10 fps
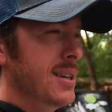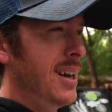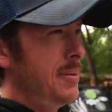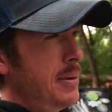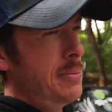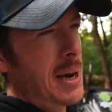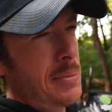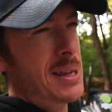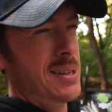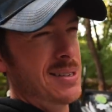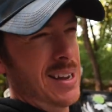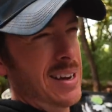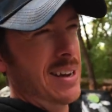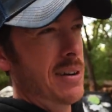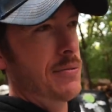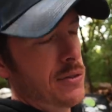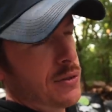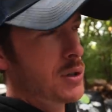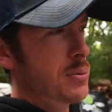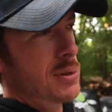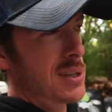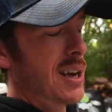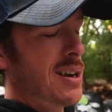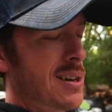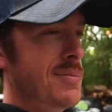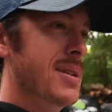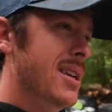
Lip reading: I mean, it might be the second. The first one was kind of,